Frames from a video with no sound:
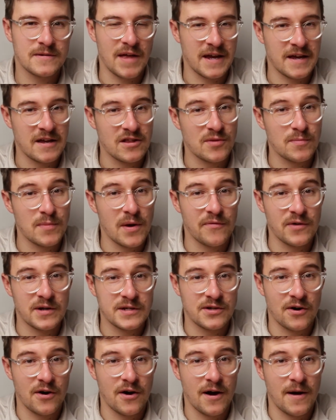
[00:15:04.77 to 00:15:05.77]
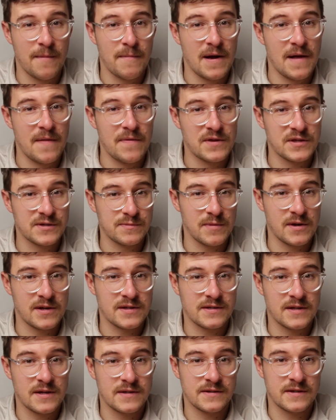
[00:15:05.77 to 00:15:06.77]
They hit them every time, and this
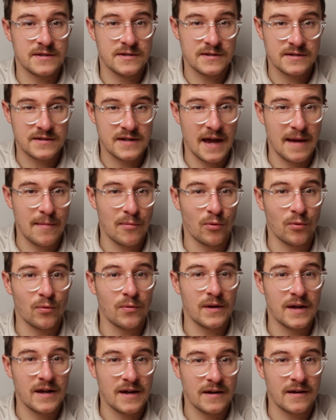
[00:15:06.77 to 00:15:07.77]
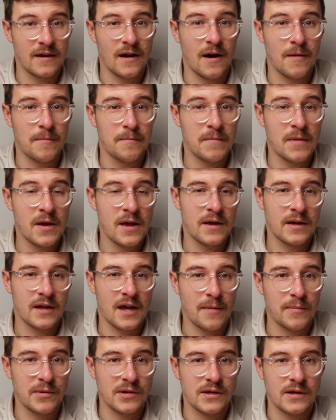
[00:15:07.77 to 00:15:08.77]
means there's a stable income
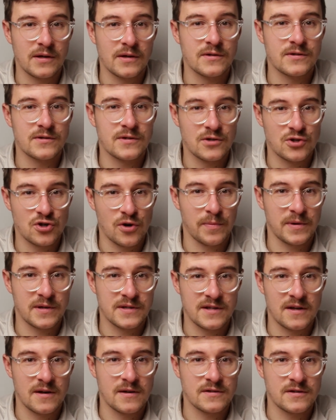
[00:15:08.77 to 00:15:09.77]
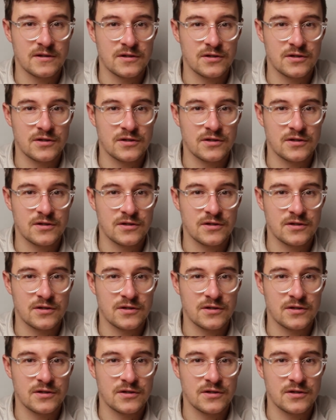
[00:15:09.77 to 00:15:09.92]
coming into Shopping Centres